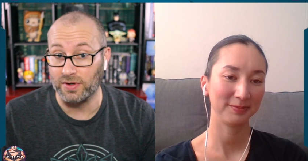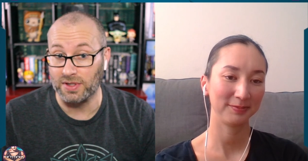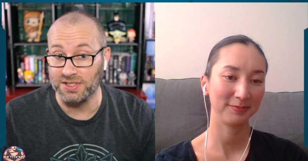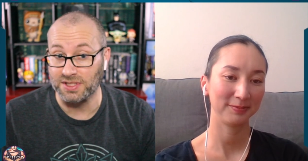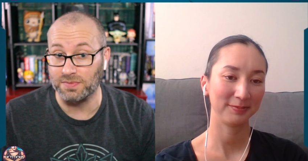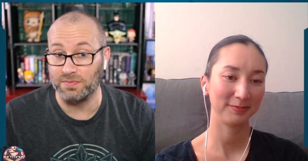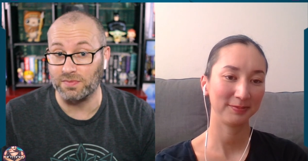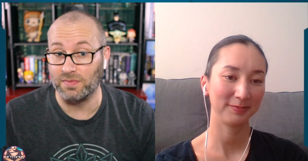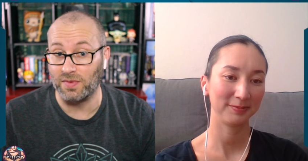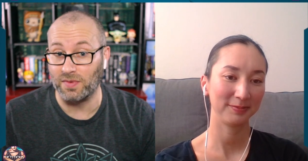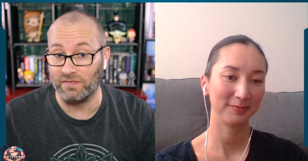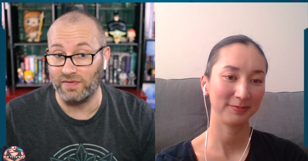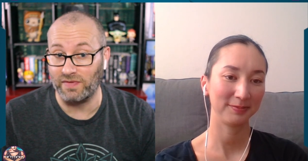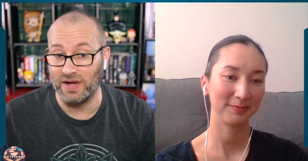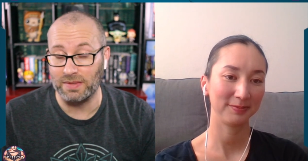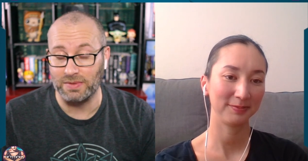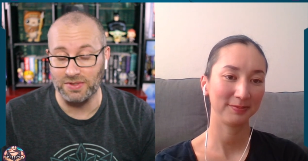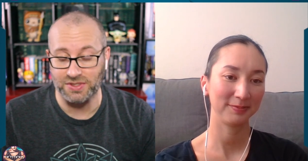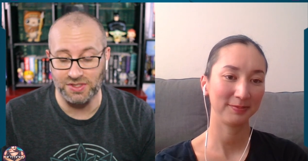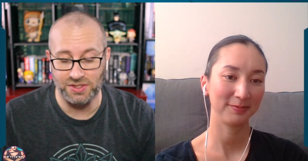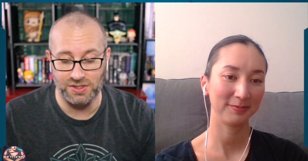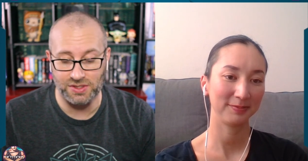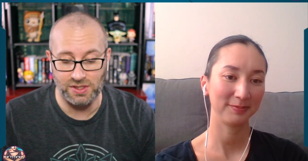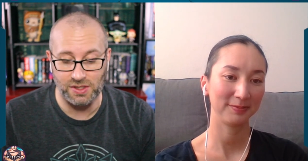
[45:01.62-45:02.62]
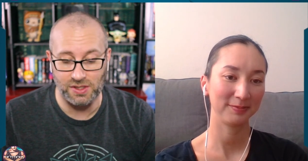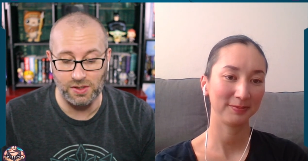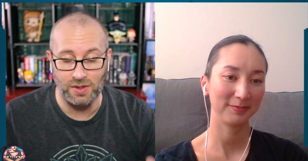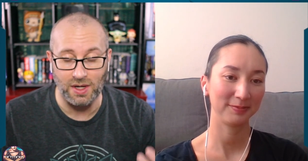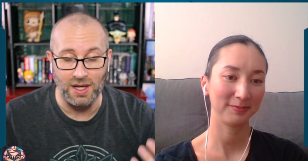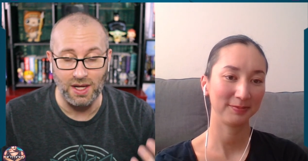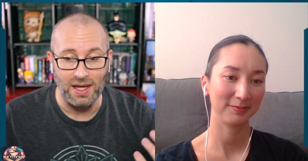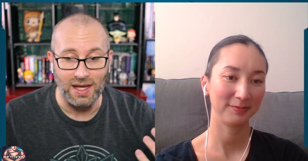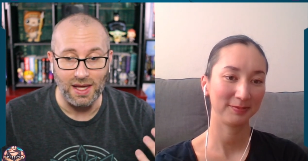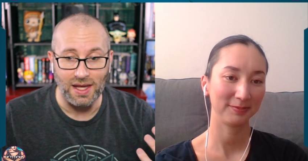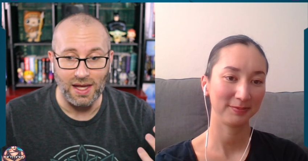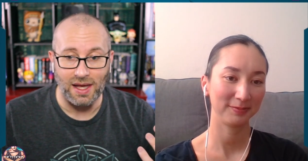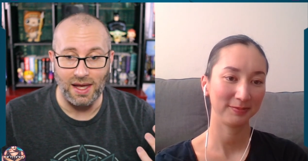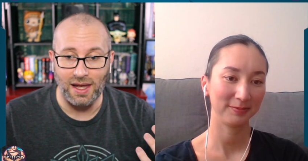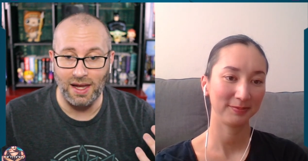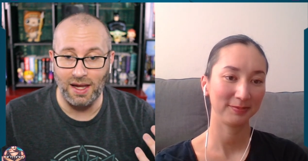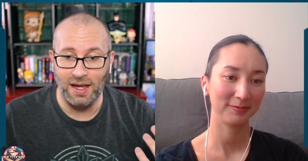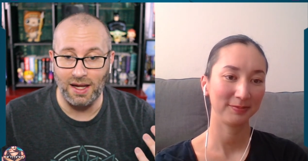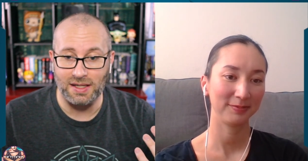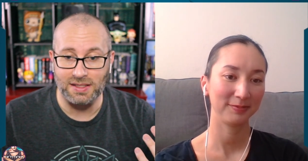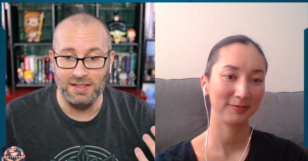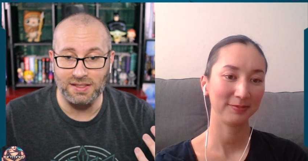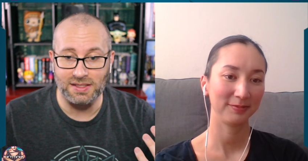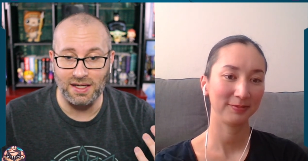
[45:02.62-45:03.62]
Speaker 1: it's available to you.
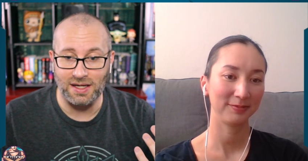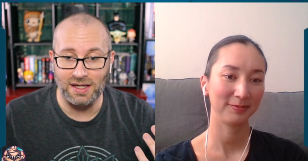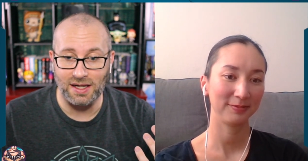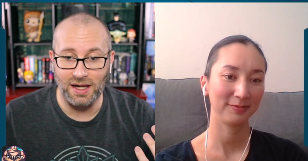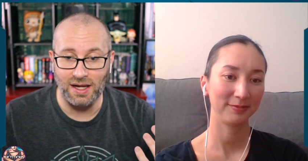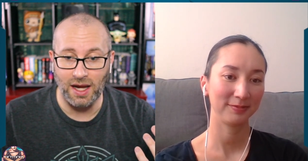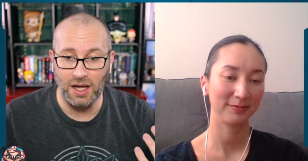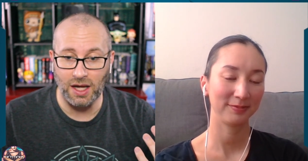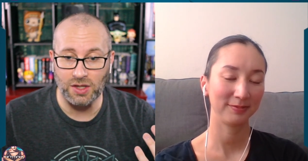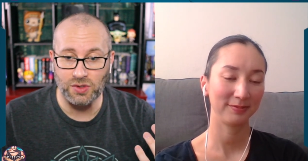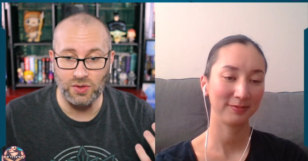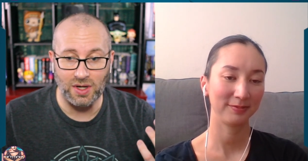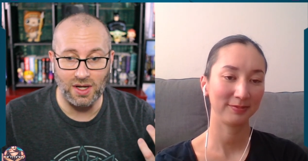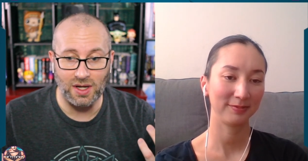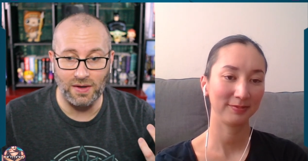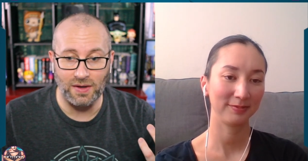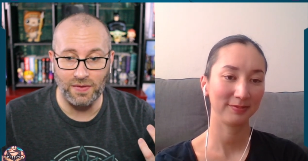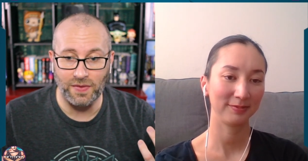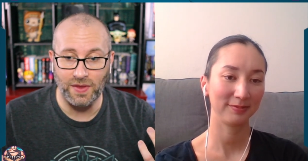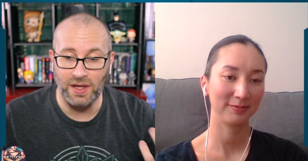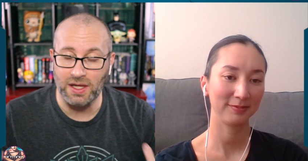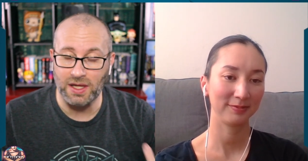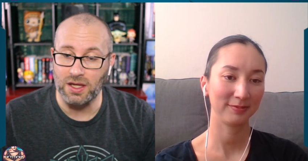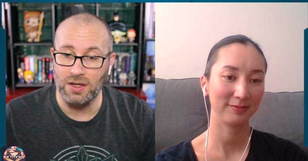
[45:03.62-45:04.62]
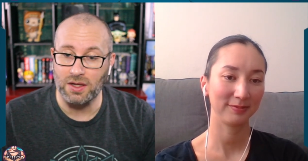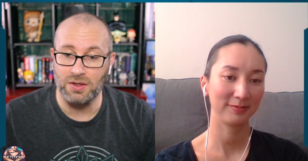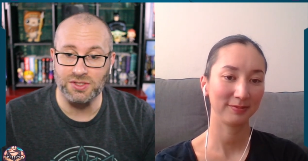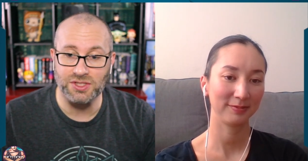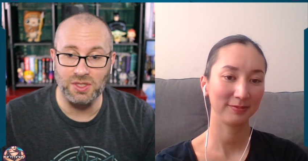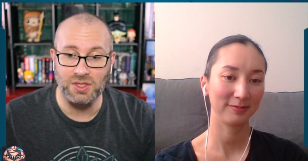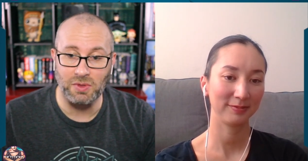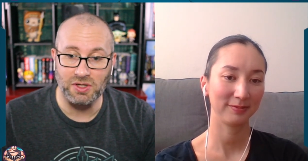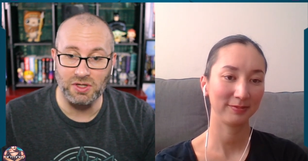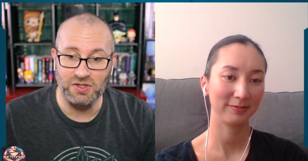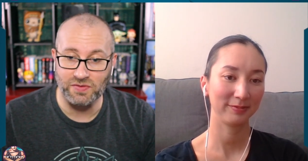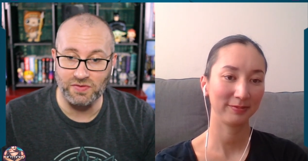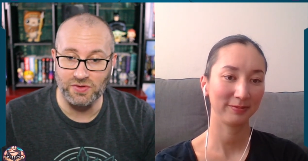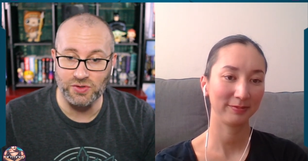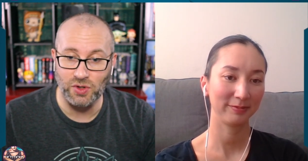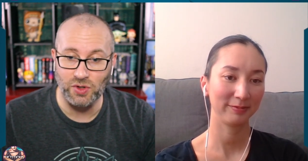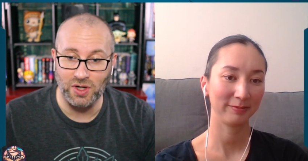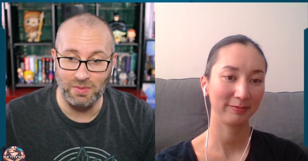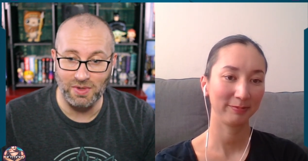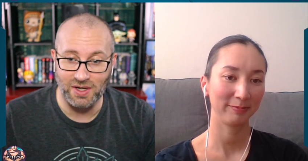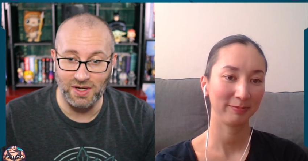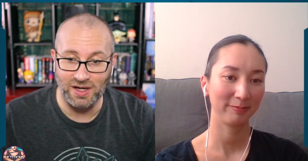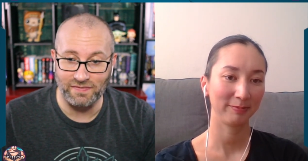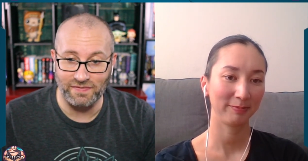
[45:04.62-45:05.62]
And uh, Andrea, thank you so much for
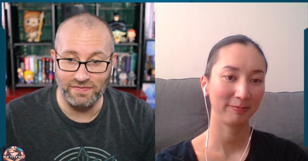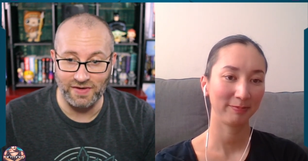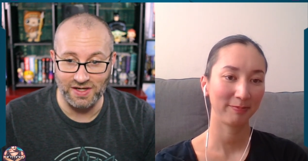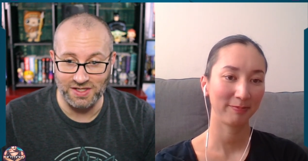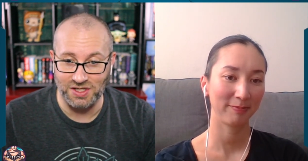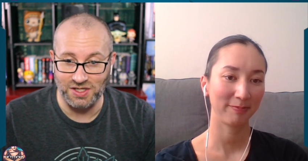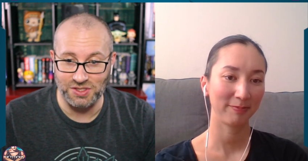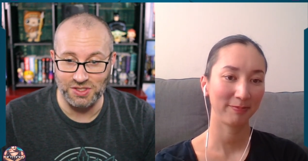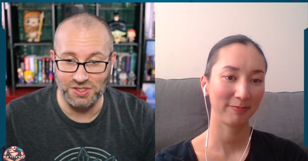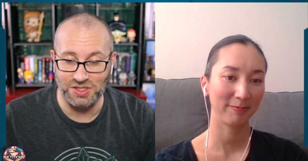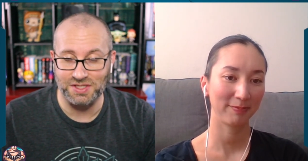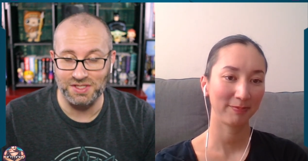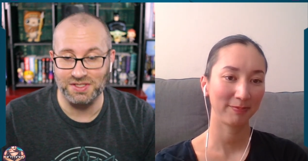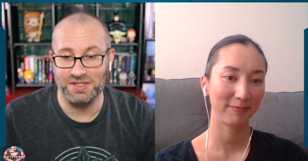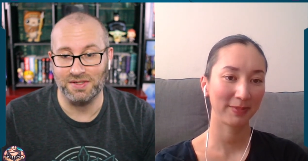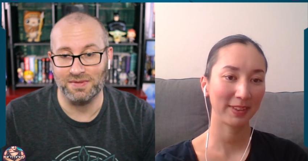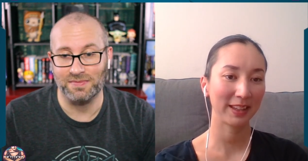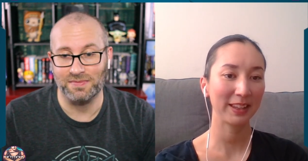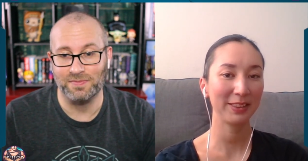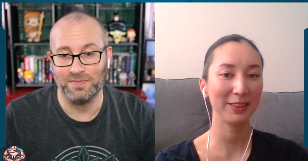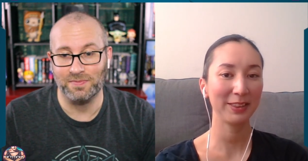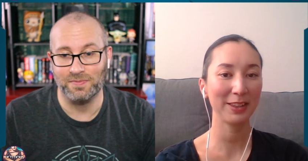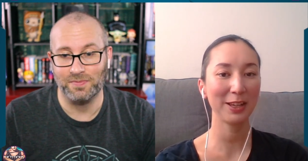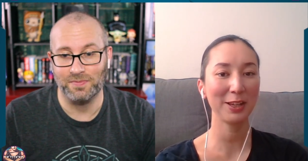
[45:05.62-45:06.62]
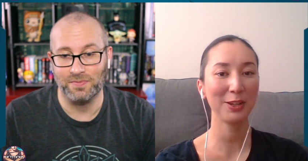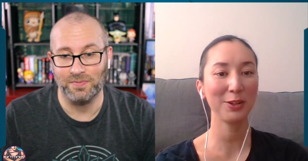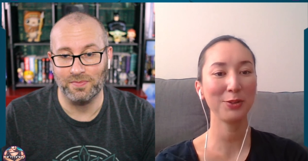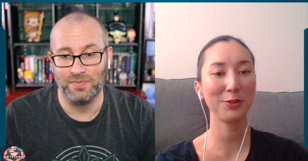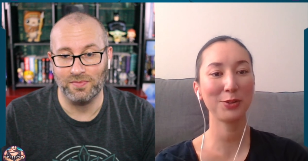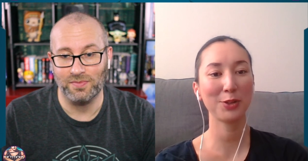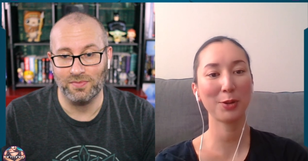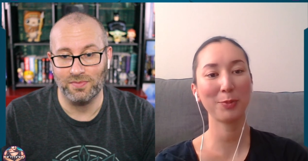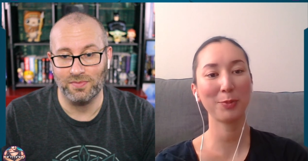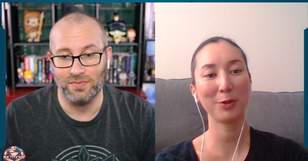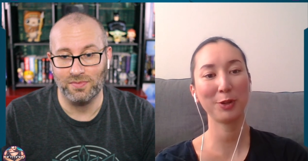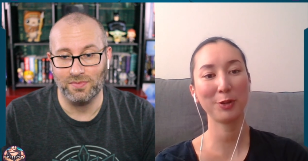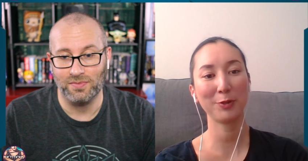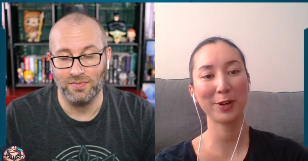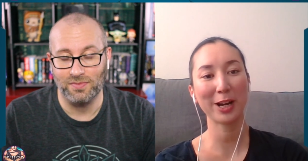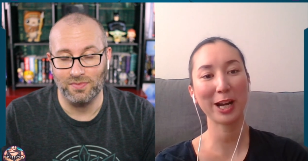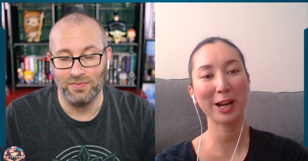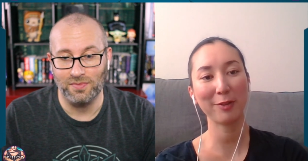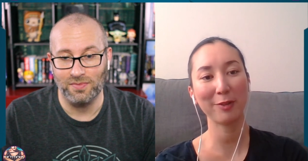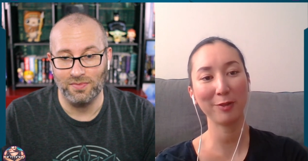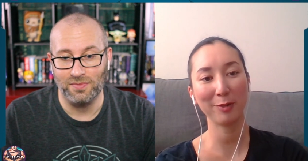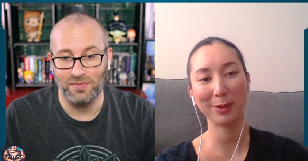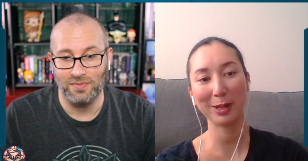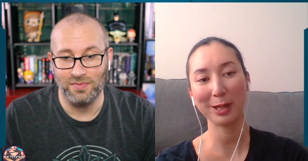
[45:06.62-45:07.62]
joining me on Fictitious.
Speaker 2: Thank you so much
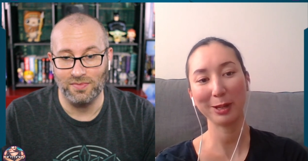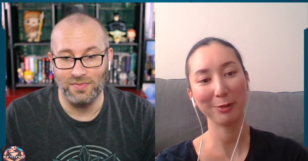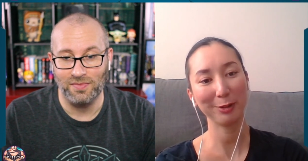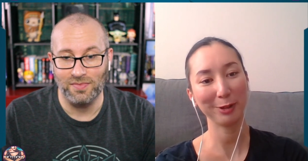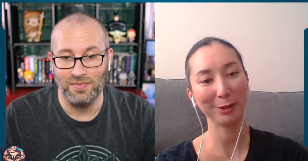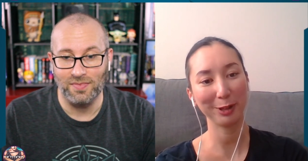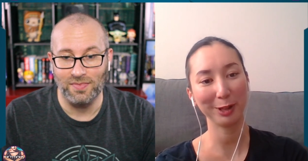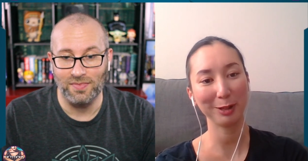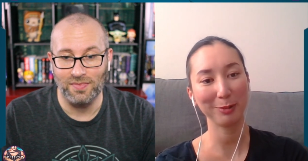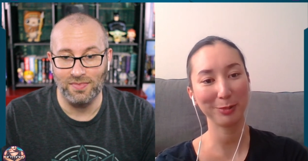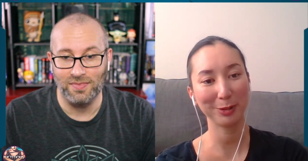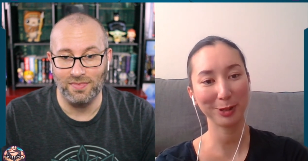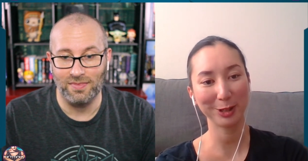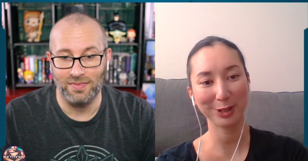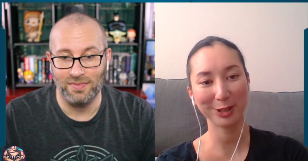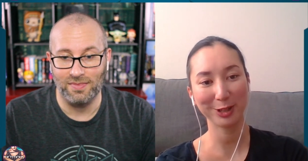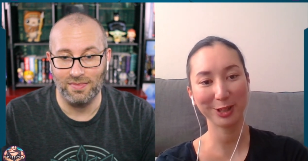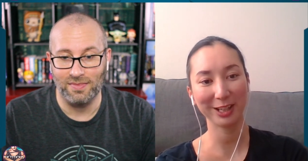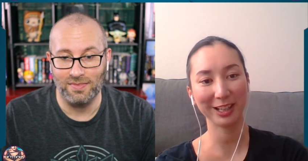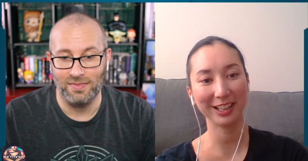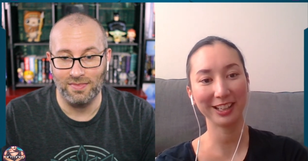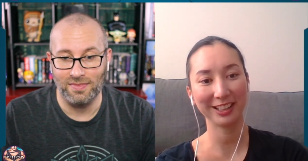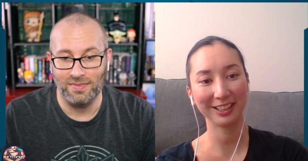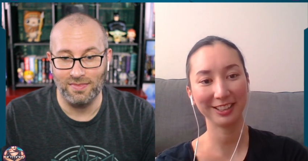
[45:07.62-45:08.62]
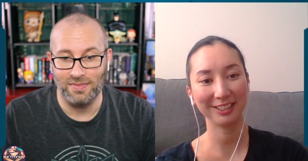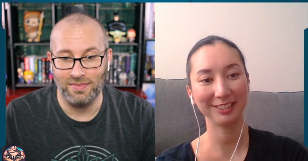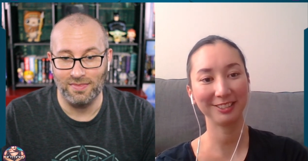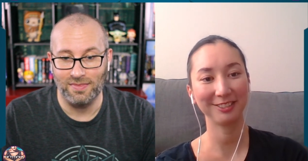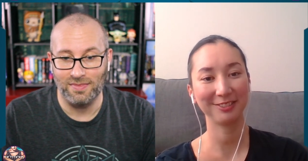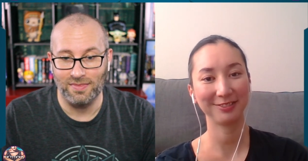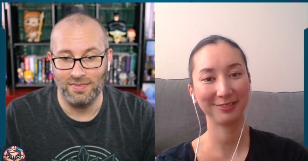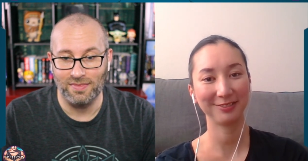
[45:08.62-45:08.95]
for having me. I really appreciate it.